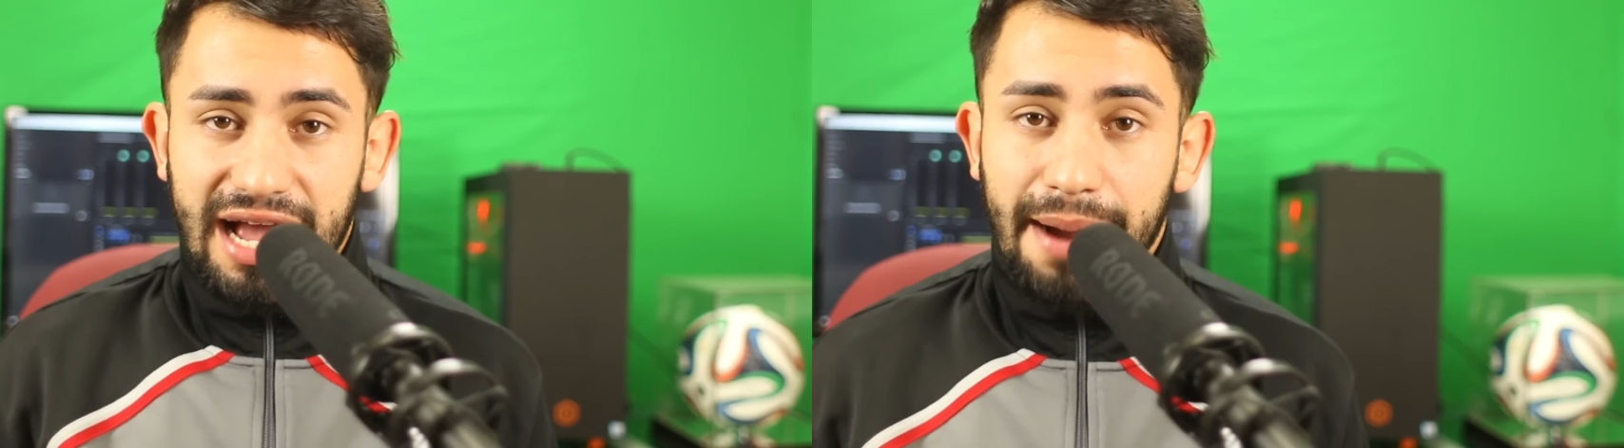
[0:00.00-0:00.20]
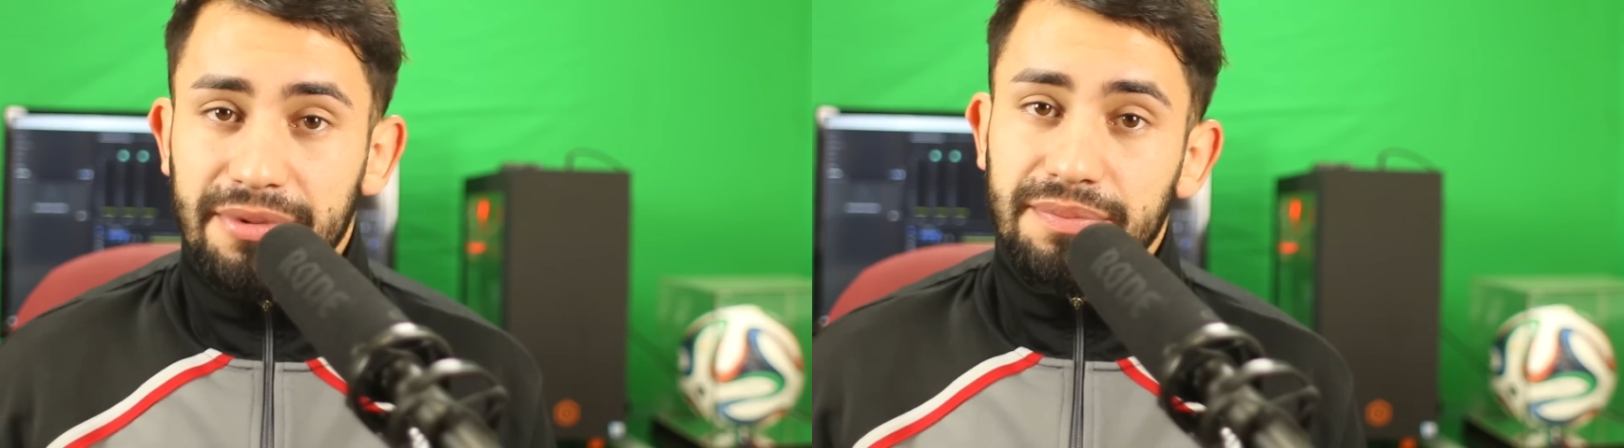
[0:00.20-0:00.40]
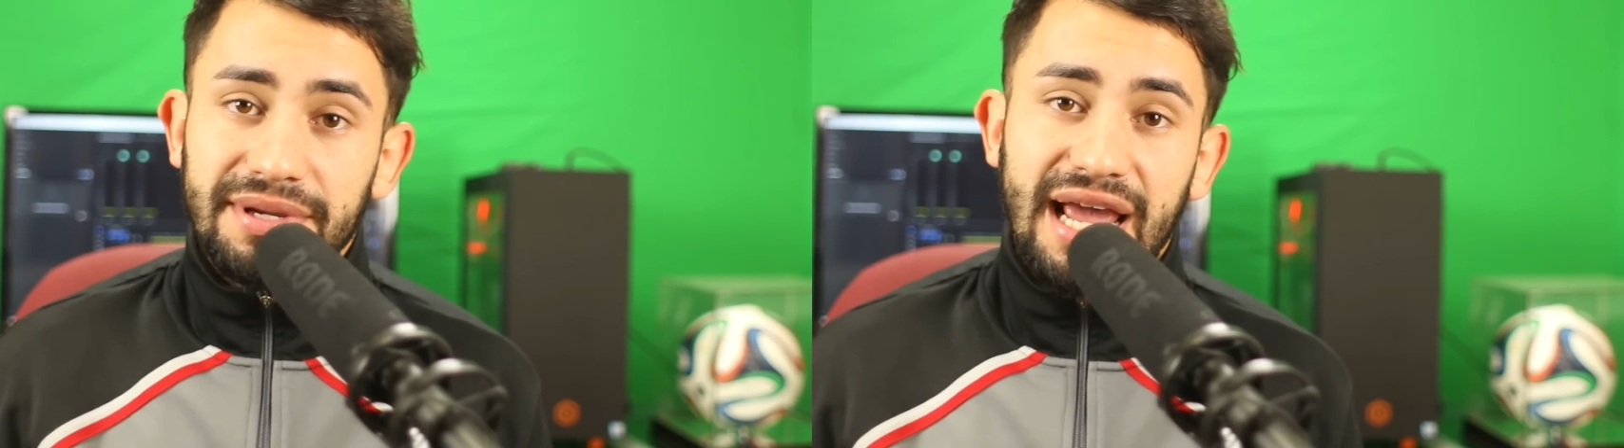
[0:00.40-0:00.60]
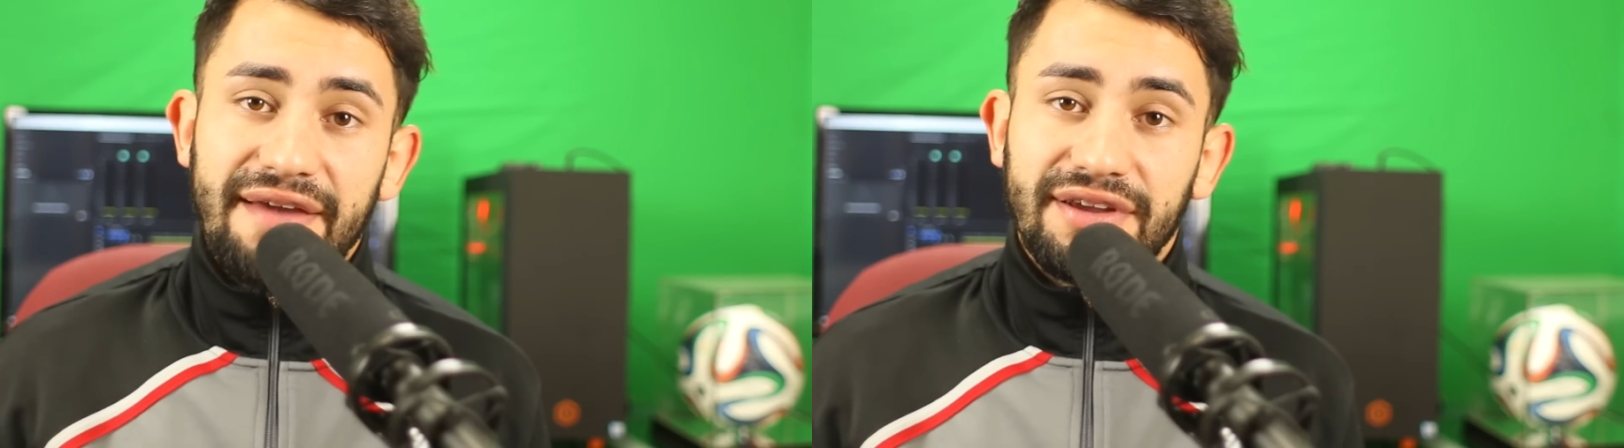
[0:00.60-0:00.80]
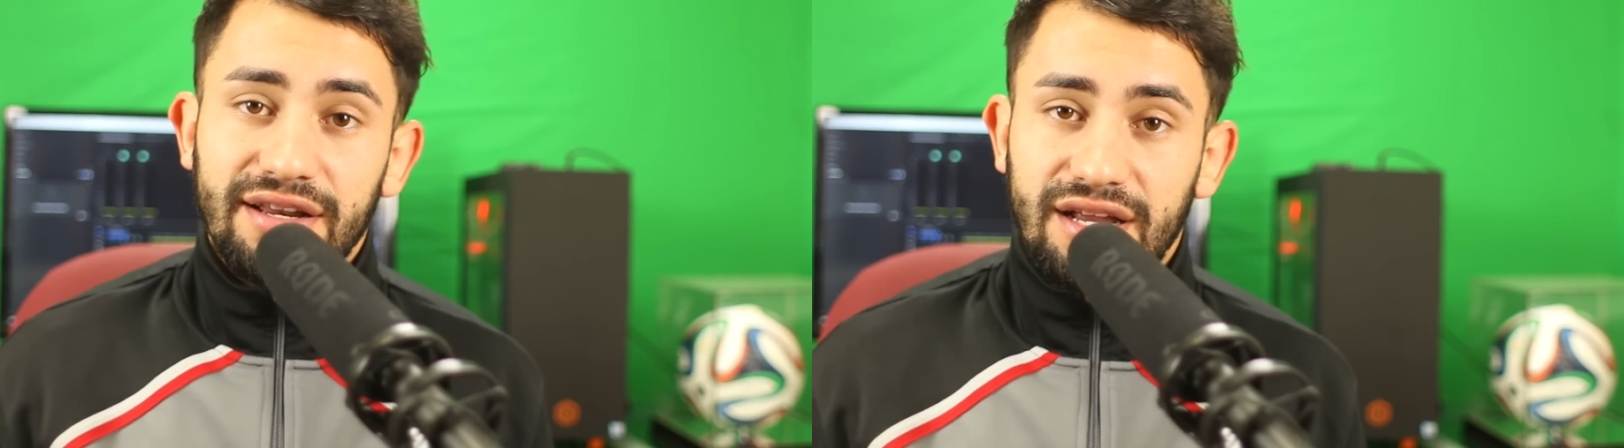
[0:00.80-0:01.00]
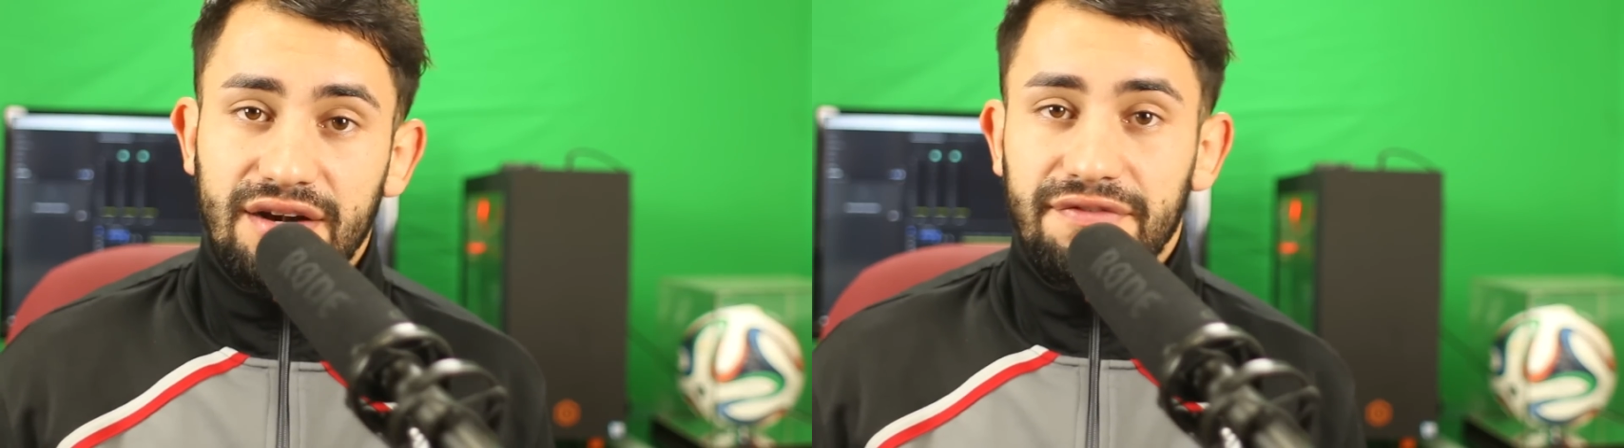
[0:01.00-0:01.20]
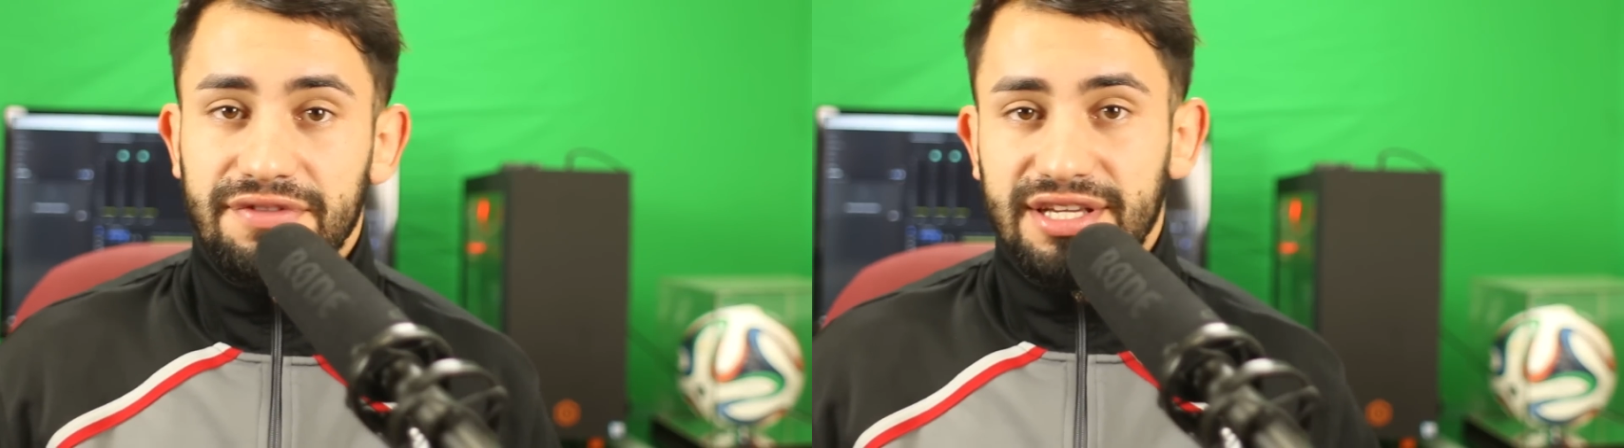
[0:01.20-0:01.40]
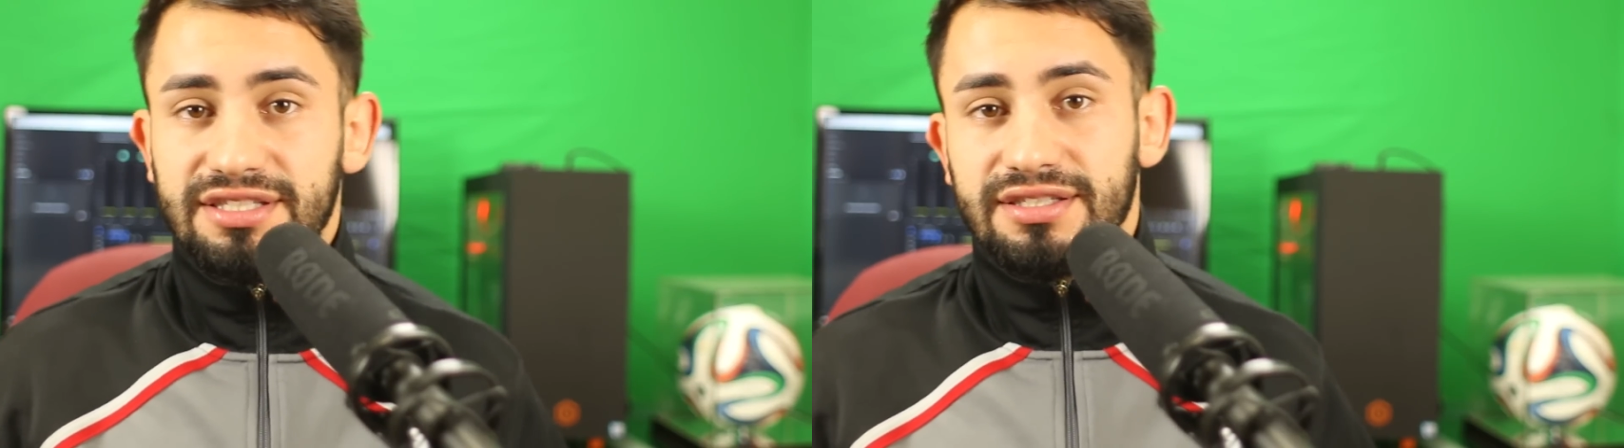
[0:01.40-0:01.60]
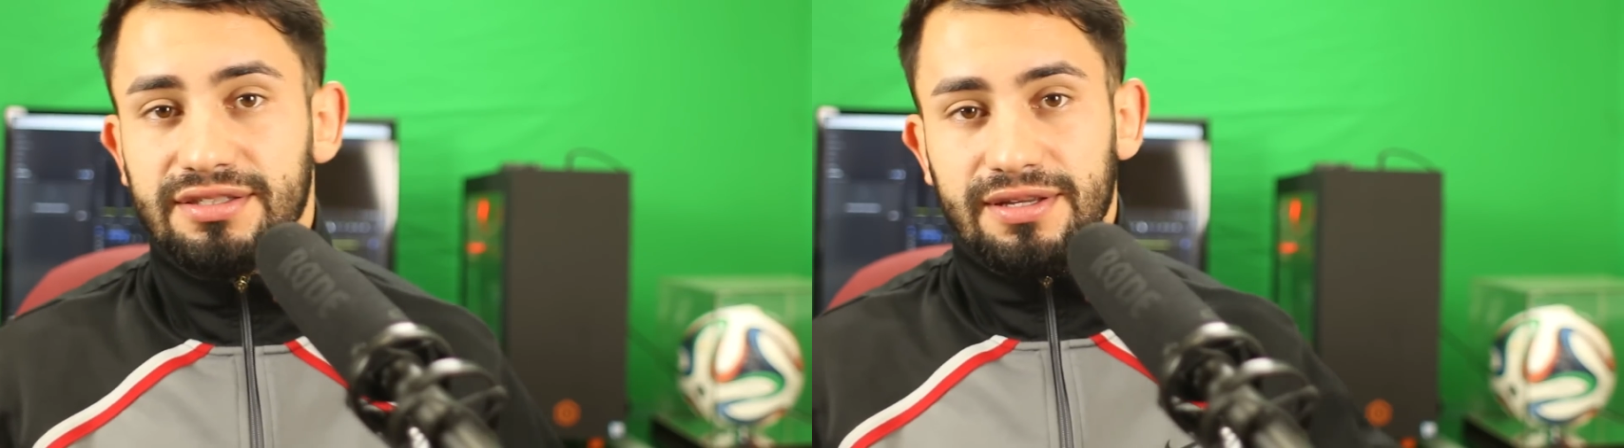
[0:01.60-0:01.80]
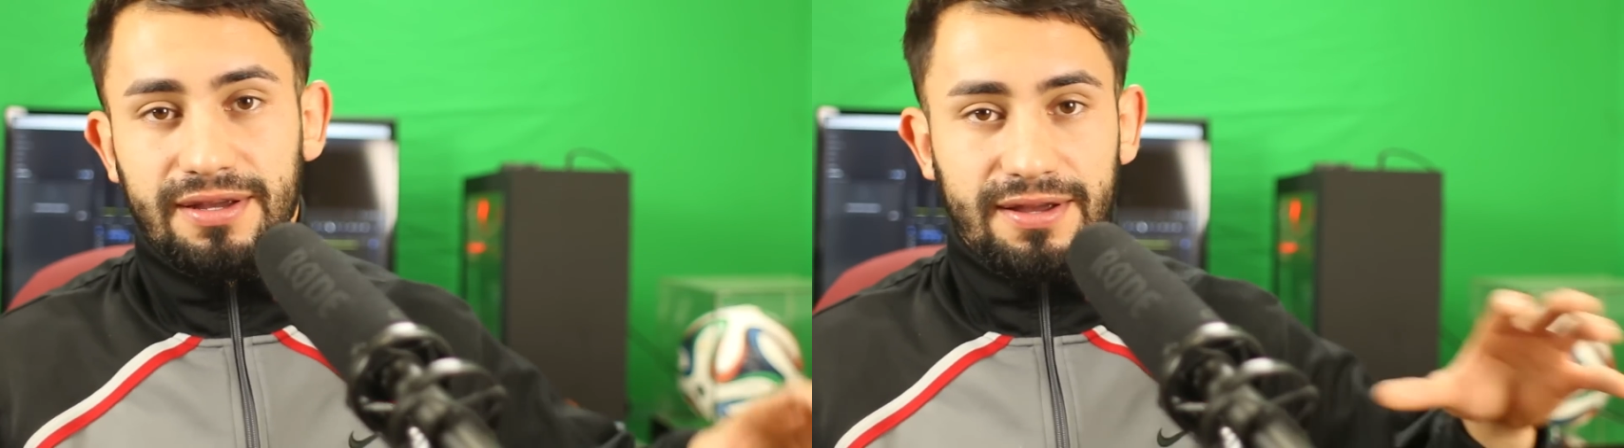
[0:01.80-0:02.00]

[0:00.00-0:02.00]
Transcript: I'm gonna be having a lot of this